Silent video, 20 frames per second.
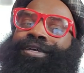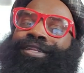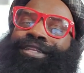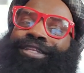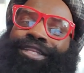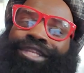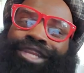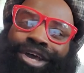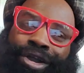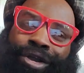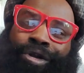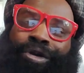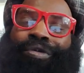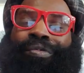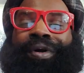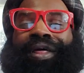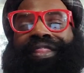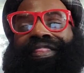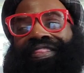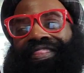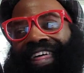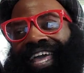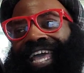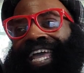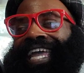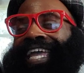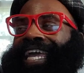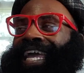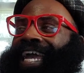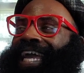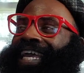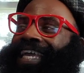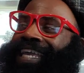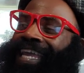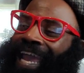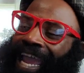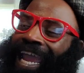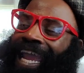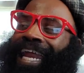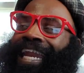No, they
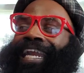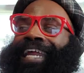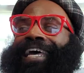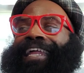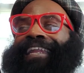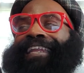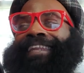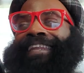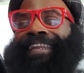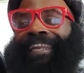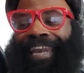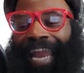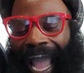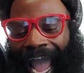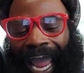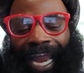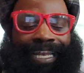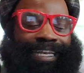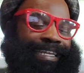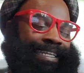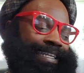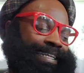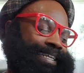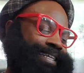cannot.